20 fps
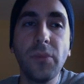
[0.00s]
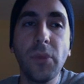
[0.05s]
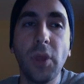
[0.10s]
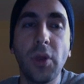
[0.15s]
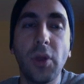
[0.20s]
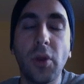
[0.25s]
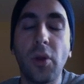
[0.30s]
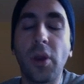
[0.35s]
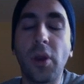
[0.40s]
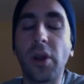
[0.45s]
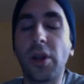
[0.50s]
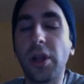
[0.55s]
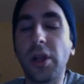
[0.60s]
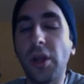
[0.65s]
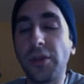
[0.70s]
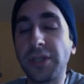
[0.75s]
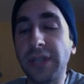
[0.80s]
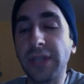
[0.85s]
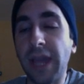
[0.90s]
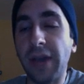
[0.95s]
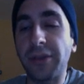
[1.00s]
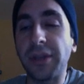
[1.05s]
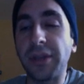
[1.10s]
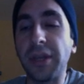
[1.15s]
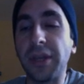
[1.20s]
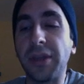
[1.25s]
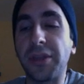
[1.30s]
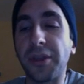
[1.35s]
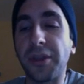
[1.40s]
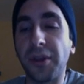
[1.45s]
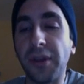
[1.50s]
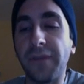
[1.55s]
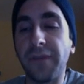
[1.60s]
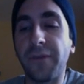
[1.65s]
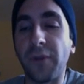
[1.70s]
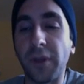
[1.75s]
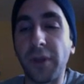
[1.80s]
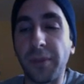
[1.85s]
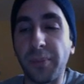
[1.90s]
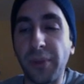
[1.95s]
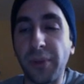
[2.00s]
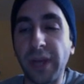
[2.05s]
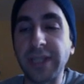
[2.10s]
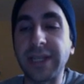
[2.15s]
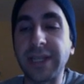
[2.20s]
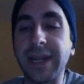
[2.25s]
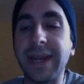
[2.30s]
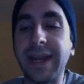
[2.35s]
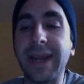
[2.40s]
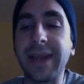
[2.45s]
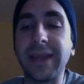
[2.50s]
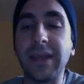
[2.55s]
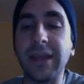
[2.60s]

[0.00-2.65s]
34th president at the